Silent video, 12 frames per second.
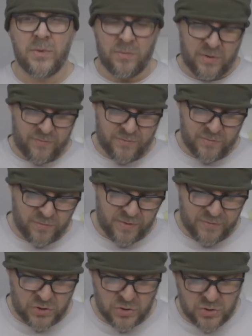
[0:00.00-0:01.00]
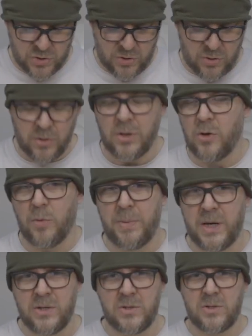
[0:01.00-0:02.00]
We've adjusted all the little
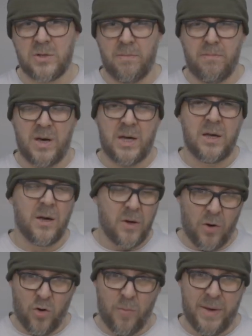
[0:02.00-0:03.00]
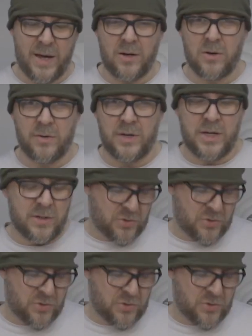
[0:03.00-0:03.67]
pieces that may or may not need